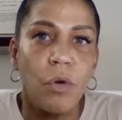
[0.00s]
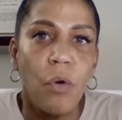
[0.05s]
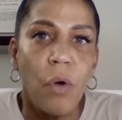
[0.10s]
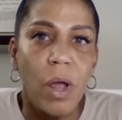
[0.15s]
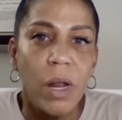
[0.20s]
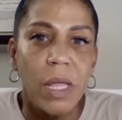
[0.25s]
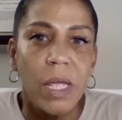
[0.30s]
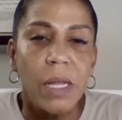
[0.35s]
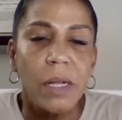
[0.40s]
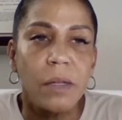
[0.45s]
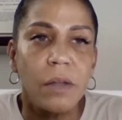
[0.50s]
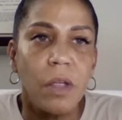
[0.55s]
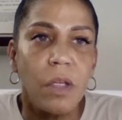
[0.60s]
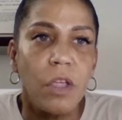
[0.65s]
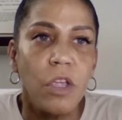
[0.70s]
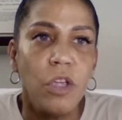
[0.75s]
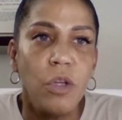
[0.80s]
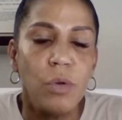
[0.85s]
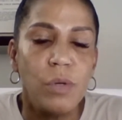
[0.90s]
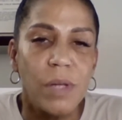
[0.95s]
credit,
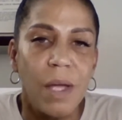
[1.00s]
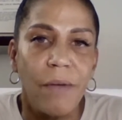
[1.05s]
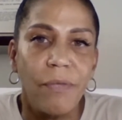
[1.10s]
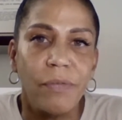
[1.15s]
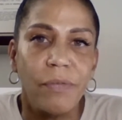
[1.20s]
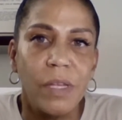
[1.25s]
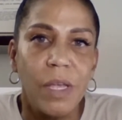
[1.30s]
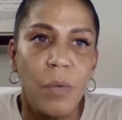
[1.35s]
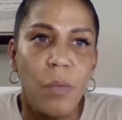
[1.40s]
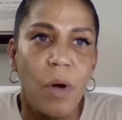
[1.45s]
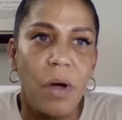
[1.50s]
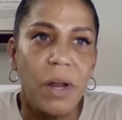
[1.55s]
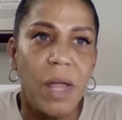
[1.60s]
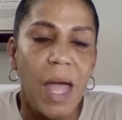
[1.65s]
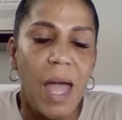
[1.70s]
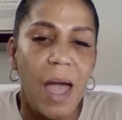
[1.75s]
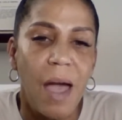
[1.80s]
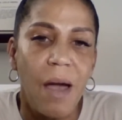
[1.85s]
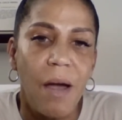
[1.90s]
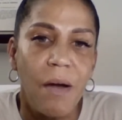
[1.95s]
you definitely want to
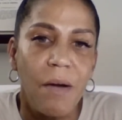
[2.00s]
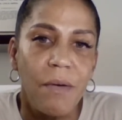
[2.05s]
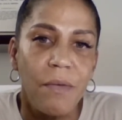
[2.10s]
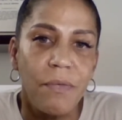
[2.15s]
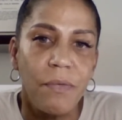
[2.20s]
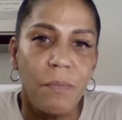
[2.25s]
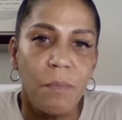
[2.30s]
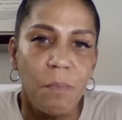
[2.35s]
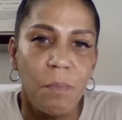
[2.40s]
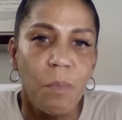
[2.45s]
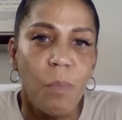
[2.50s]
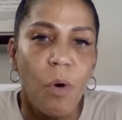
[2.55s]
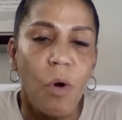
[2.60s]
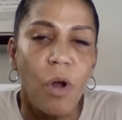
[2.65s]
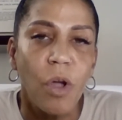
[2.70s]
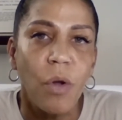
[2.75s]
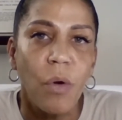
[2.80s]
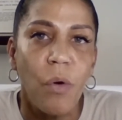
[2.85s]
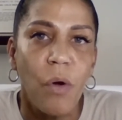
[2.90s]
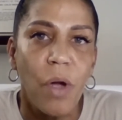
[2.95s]
have
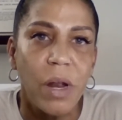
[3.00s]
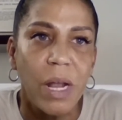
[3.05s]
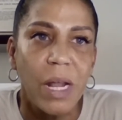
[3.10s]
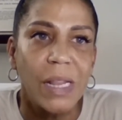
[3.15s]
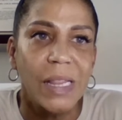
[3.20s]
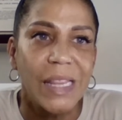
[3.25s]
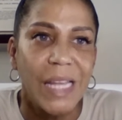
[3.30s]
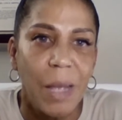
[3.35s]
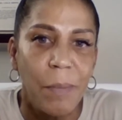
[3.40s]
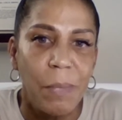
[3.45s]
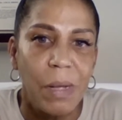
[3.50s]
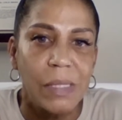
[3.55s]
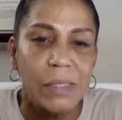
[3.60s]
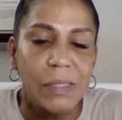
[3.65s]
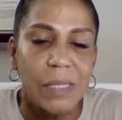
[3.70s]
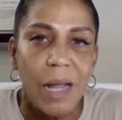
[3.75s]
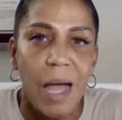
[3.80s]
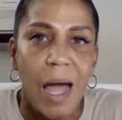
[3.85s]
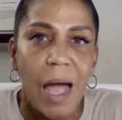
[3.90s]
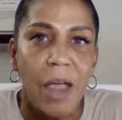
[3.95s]
more credit limits
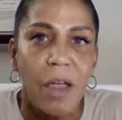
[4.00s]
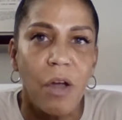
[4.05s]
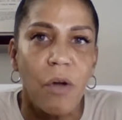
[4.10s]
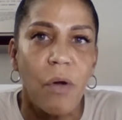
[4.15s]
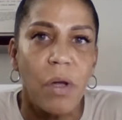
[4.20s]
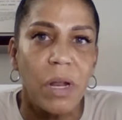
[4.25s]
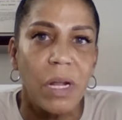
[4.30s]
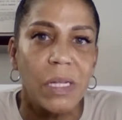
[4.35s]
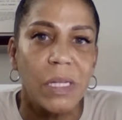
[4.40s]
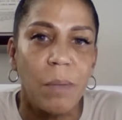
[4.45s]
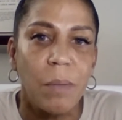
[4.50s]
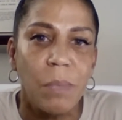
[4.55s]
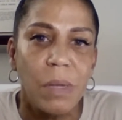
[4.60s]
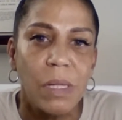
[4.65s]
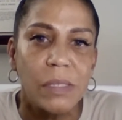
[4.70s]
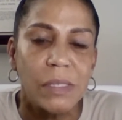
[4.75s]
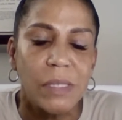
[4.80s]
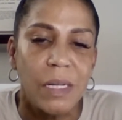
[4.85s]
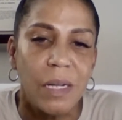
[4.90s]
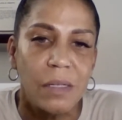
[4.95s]
and higher credit
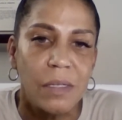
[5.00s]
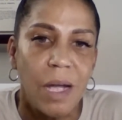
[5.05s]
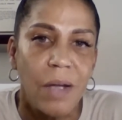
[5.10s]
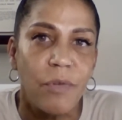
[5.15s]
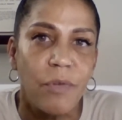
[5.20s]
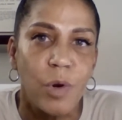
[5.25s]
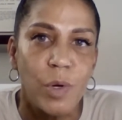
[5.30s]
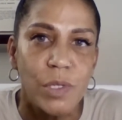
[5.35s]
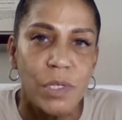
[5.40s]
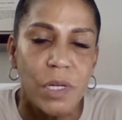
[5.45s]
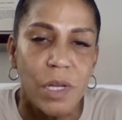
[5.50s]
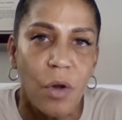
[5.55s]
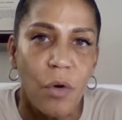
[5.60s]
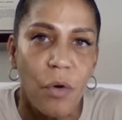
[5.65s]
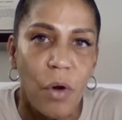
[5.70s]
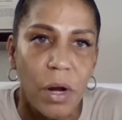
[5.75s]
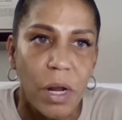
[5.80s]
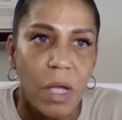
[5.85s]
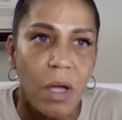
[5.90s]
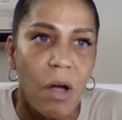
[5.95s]
limits in the diversity of
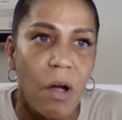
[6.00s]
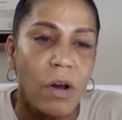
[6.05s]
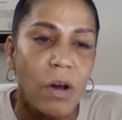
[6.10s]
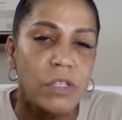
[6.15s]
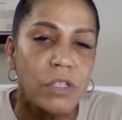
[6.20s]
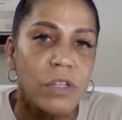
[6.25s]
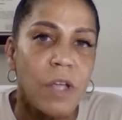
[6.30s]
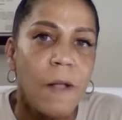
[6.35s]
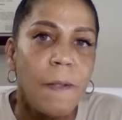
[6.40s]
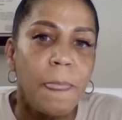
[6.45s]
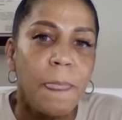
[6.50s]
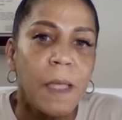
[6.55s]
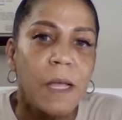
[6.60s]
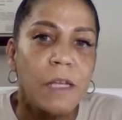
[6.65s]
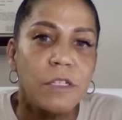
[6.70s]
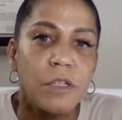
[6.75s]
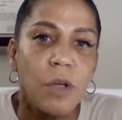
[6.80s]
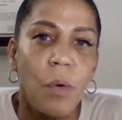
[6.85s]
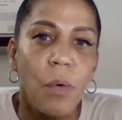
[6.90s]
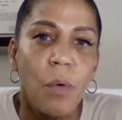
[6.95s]
credit cards.
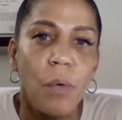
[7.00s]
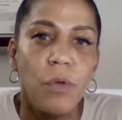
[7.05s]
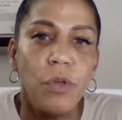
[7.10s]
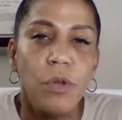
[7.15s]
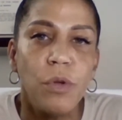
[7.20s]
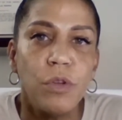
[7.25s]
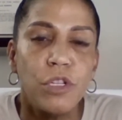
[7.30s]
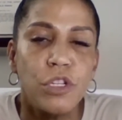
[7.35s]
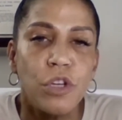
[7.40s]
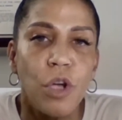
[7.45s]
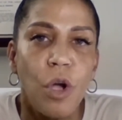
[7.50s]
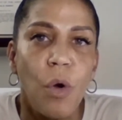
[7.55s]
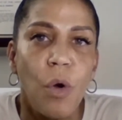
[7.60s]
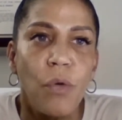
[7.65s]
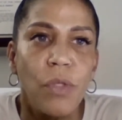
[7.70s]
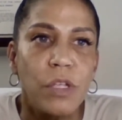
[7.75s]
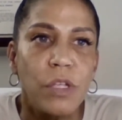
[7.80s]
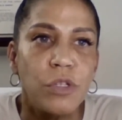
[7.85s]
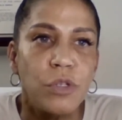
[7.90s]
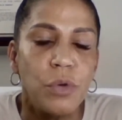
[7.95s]
So you
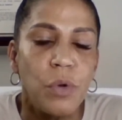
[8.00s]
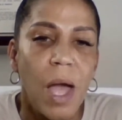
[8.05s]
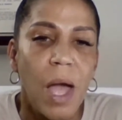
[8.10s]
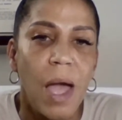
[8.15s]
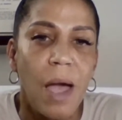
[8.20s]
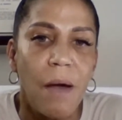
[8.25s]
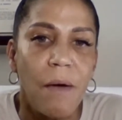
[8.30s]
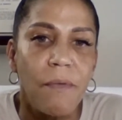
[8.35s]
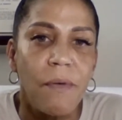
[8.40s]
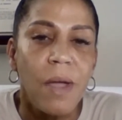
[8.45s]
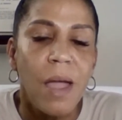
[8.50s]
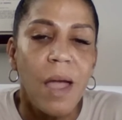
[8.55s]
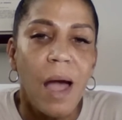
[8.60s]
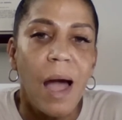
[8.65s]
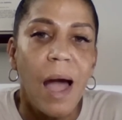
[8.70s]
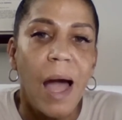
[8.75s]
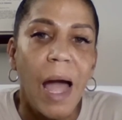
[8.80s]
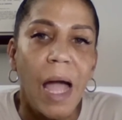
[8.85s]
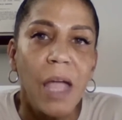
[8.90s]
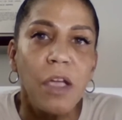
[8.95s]
show that you have
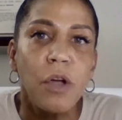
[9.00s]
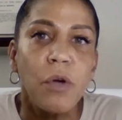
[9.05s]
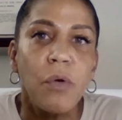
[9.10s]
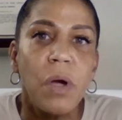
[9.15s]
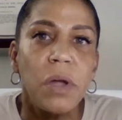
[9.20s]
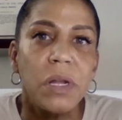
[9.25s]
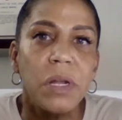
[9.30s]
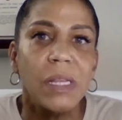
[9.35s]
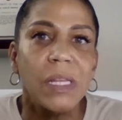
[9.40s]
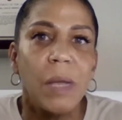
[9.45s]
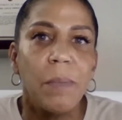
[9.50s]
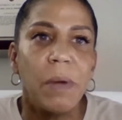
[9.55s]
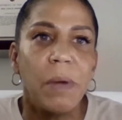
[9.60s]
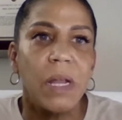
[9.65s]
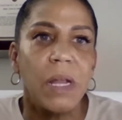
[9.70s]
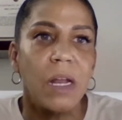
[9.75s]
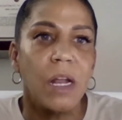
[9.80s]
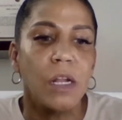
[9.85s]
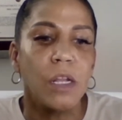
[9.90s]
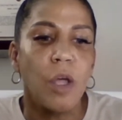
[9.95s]
a higher credit
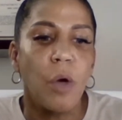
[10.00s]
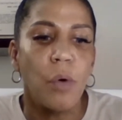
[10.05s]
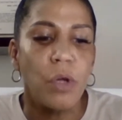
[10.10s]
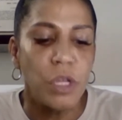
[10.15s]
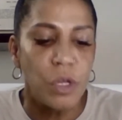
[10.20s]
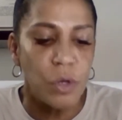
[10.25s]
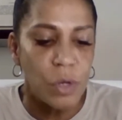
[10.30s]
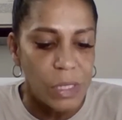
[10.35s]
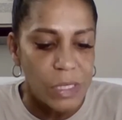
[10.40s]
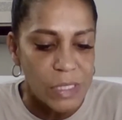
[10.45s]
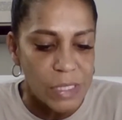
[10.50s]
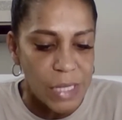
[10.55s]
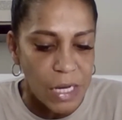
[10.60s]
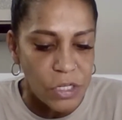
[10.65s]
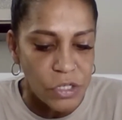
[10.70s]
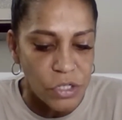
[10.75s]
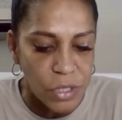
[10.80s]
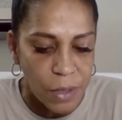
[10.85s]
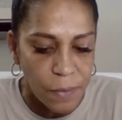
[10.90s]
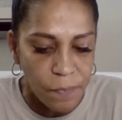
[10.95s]
limit and a lower
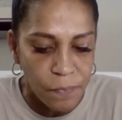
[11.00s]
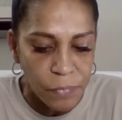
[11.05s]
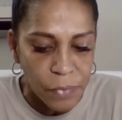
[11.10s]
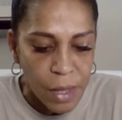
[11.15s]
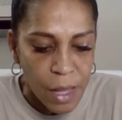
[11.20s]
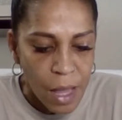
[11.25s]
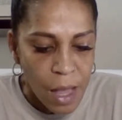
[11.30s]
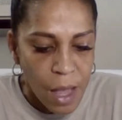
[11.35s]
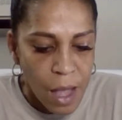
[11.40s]
utilization.